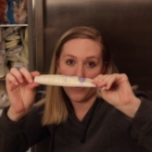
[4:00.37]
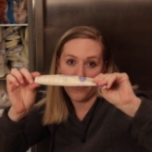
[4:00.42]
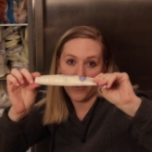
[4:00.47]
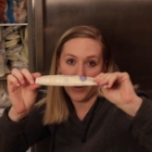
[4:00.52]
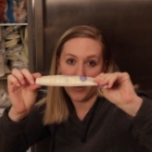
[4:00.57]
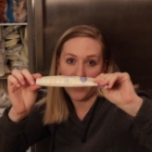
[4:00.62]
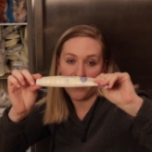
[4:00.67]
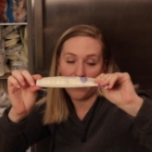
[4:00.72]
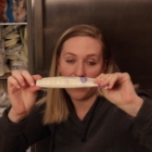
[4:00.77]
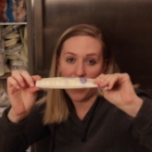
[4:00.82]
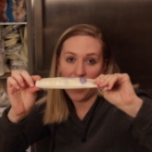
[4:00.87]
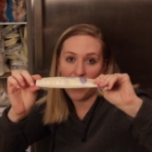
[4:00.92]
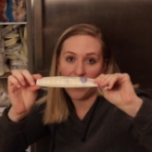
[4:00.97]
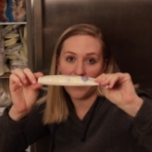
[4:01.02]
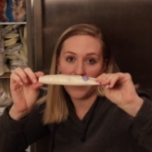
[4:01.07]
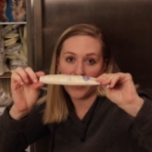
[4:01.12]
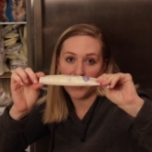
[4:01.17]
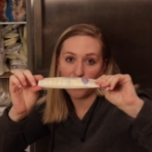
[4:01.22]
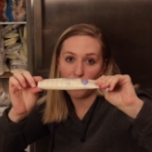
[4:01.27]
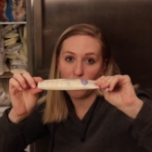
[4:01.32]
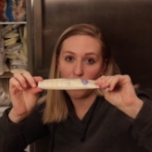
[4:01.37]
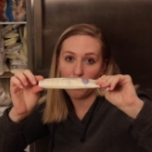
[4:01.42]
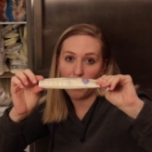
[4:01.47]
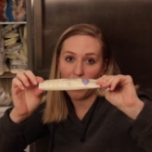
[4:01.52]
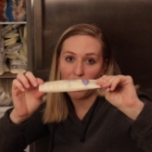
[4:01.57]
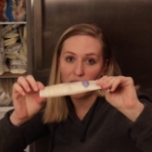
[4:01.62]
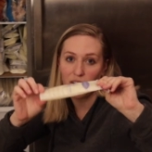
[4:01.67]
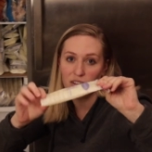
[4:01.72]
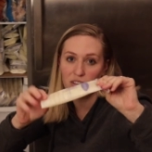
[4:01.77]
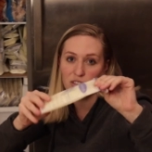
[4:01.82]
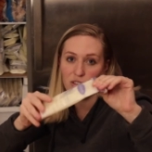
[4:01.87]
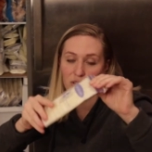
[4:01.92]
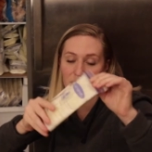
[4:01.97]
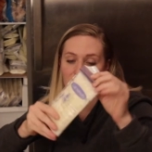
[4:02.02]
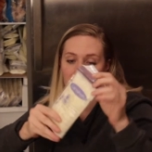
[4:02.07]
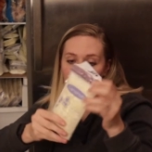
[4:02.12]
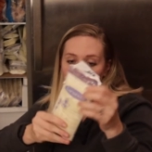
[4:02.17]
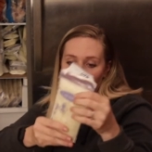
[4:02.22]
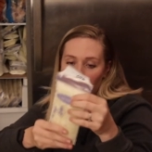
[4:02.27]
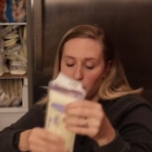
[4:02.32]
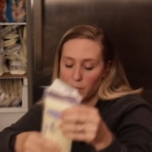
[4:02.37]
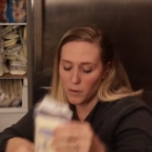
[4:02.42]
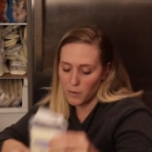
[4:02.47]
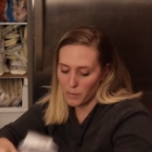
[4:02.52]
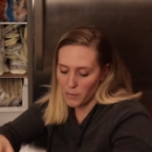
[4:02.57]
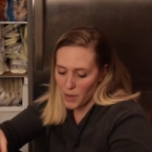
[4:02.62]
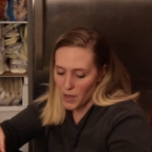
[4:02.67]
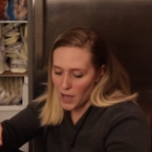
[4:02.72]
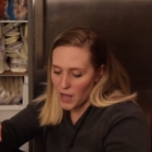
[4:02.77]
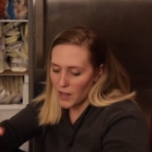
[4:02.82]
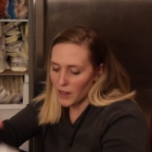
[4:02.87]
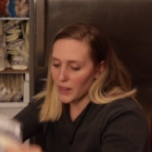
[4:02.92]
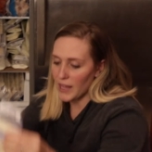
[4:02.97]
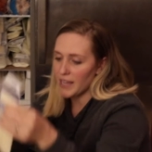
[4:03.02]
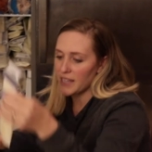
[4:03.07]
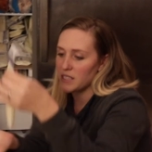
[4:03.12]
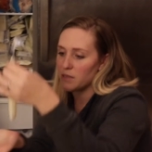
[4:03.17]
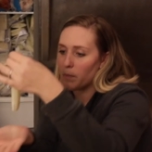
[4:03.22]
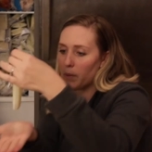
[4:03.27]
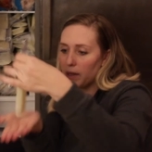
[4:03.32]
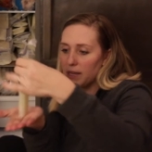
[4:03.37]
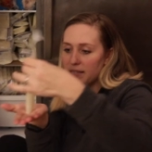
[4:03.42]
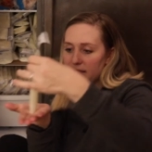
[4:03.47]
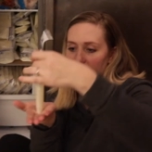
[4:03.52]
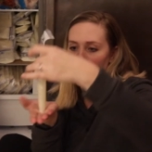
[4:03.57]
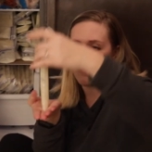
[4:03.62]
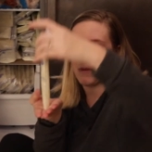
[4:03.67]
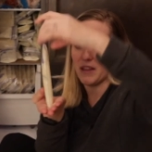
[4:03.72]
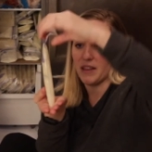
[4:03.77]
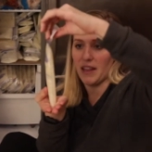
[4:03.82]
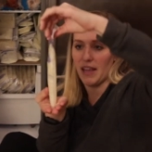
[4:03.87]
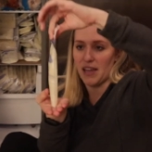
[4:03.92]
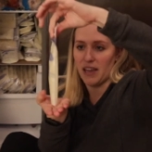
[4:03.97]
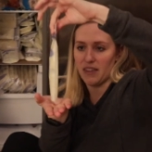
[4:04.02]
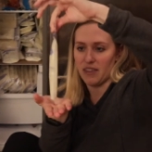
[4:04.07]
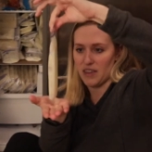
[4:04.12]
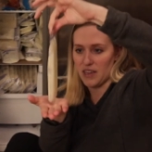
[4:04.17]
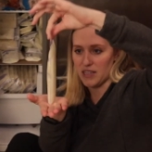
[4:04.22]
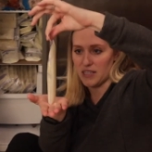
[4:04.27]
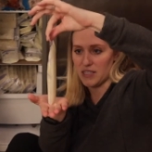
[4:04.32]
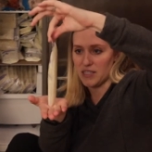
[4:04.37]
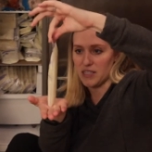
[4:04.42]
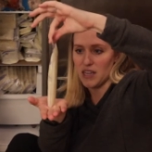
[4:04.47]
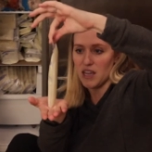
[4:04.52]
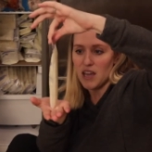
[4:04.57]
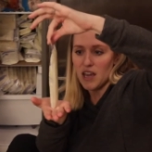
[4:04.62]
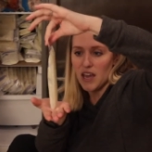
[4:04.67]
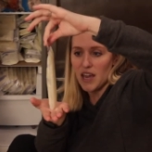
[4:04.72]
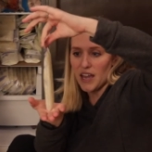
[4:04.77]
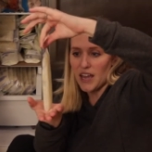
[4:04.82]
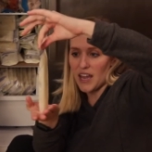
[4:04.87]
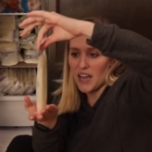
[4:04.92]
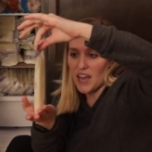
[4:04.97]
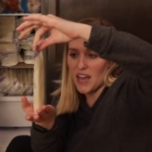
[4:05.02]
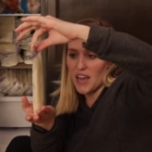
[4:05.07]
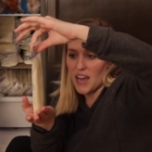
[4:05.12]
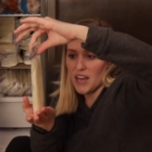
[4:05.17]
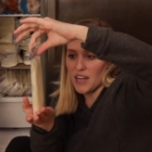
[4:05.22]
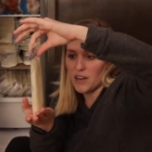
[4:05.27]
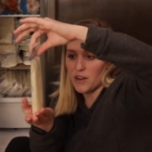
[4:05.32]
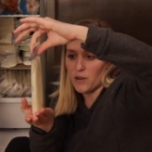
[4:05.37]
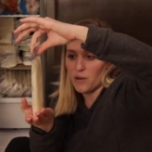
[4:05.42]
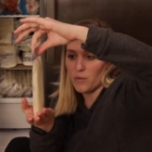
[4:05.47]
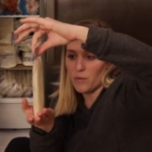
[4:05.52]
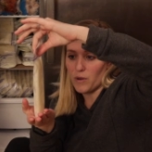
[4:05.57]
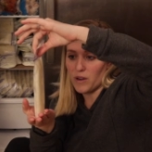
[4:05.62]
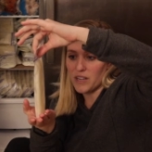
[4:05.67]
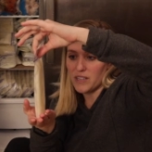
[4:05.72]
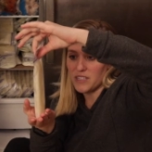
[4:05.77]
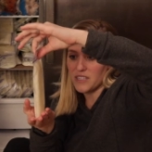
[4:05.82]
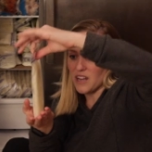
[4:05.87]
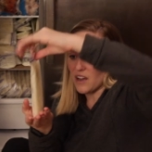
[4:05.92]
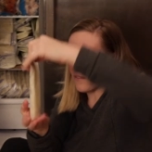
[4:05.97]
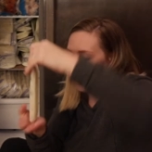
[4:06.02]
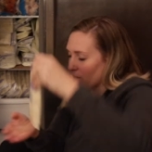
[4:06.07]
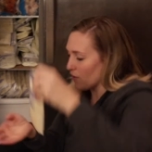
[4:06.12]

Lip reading: very flat and they store better. So some people like to place them in like this, and when it's not